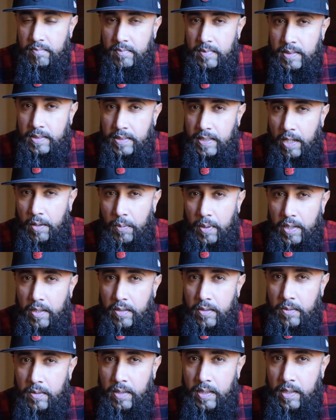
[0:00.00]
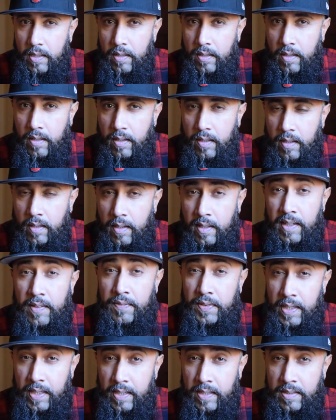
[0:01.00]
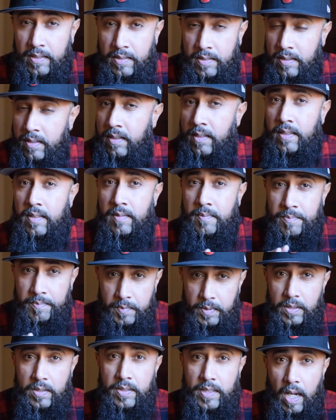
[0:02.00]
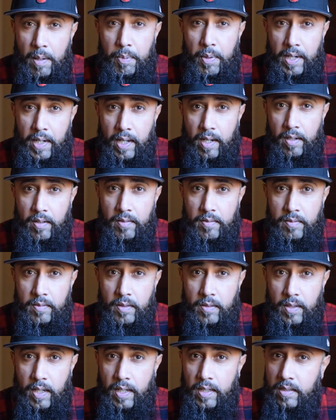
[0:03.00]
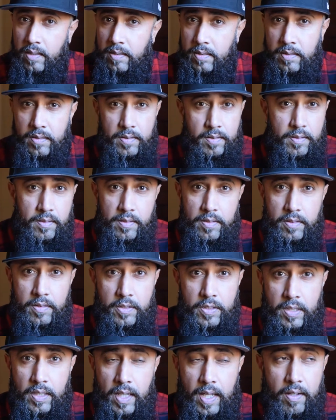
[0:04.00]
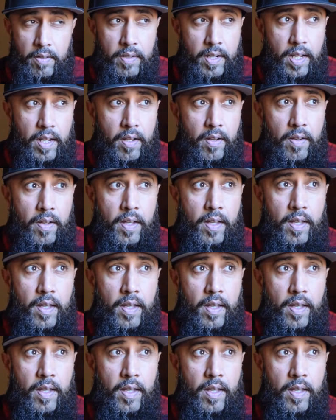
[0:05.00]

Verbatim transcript: Is that why you're doing it? If it is, stop right now. Okay, just chill out now.